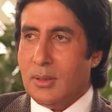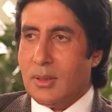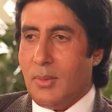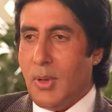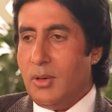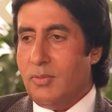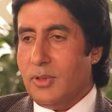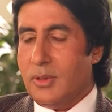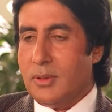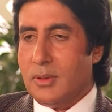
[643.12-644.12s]
come out of
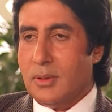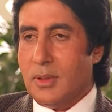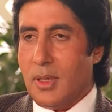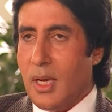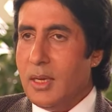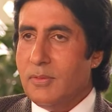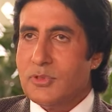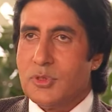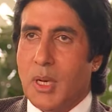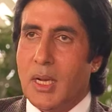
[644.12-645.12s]
it alive,
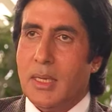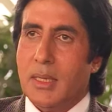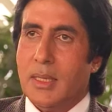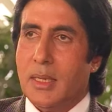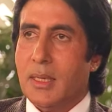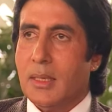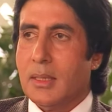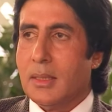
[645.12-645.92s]
smiling, kicking